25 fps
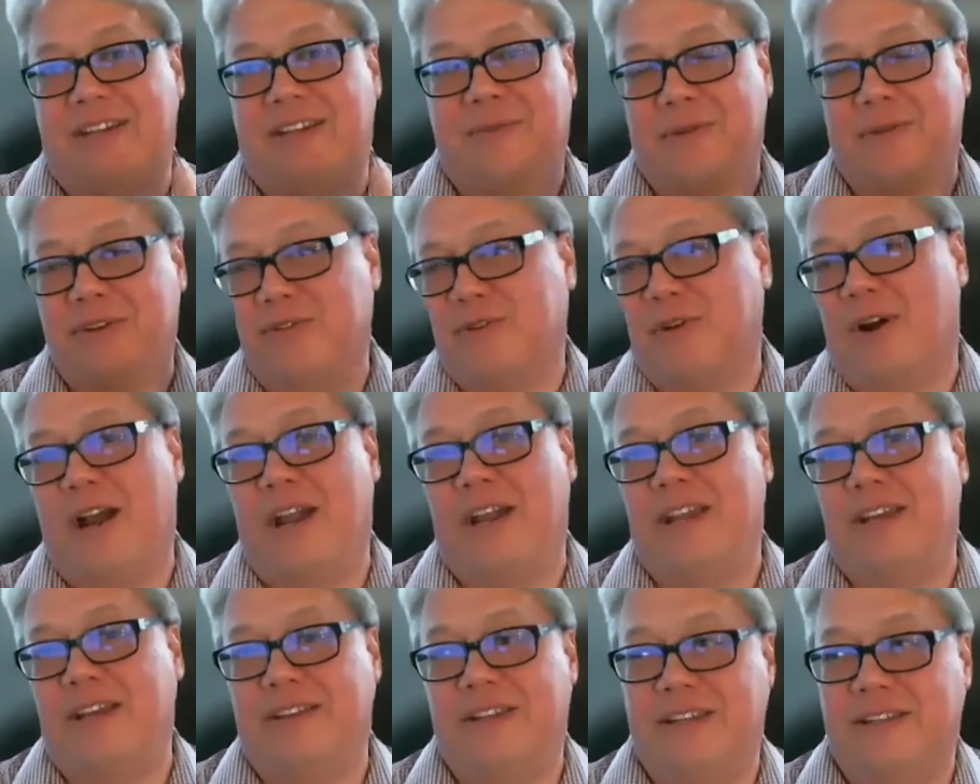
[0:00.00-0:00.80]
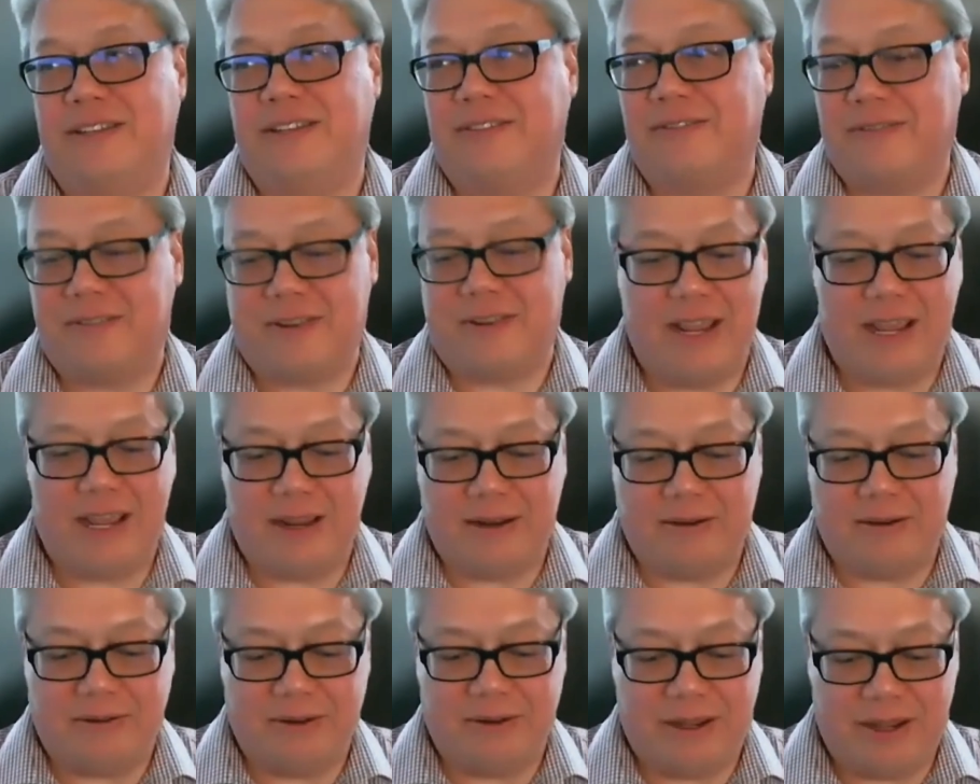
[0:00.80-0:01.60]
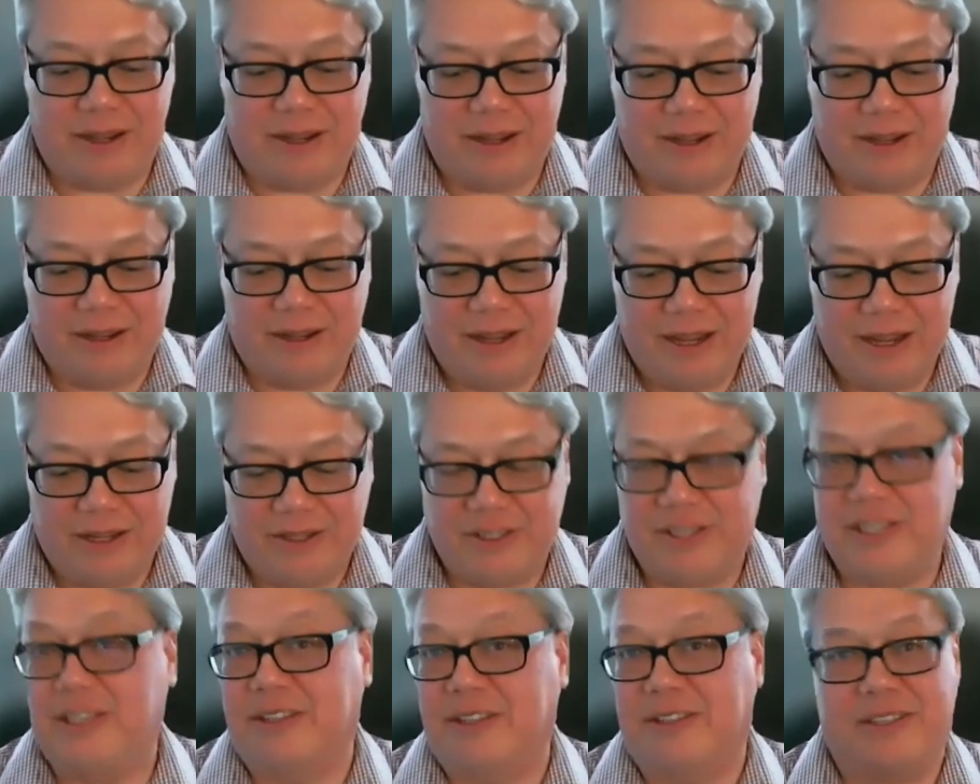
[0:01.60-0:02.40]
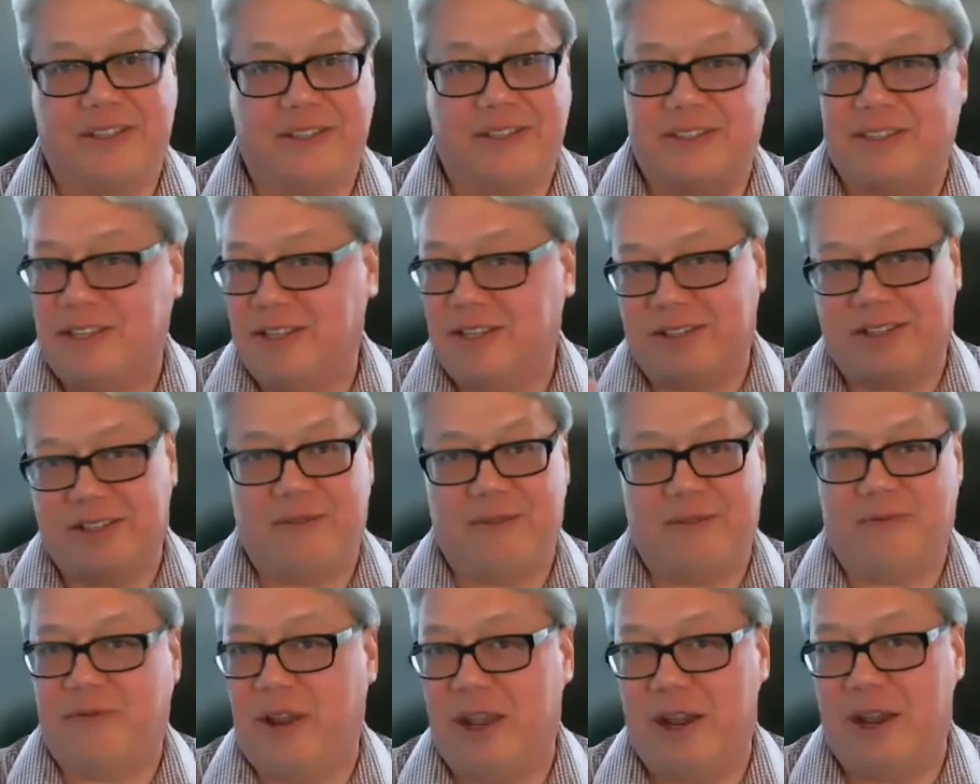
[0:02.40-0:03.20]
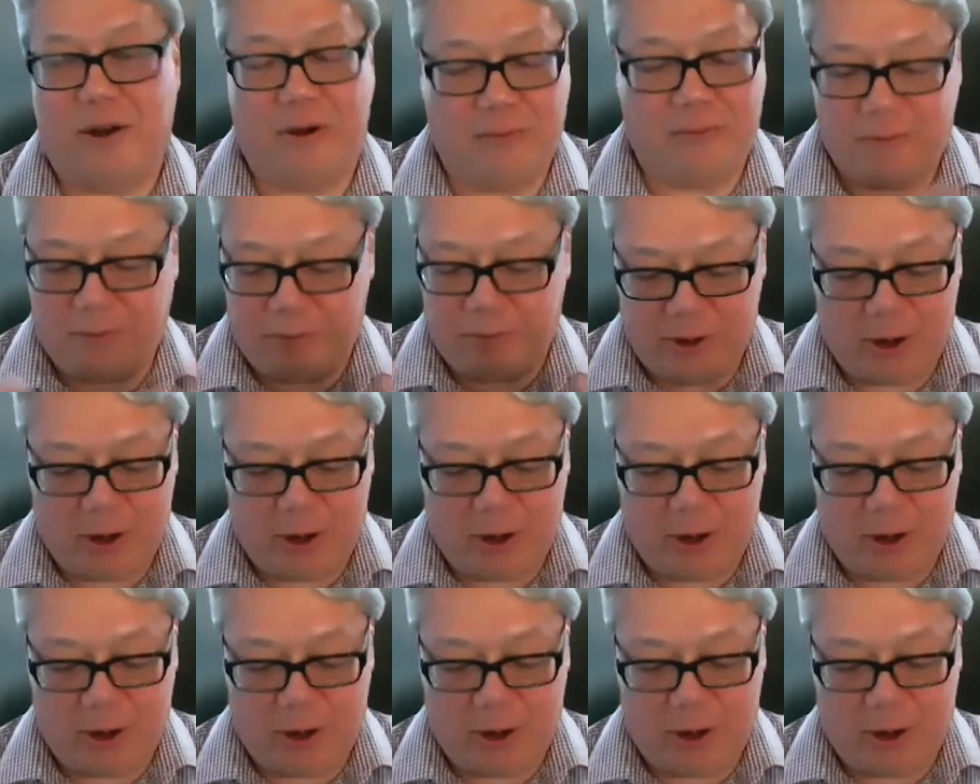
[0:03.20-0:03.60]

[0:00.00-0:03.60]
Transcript: Can we try it and see it succeed, see it fail,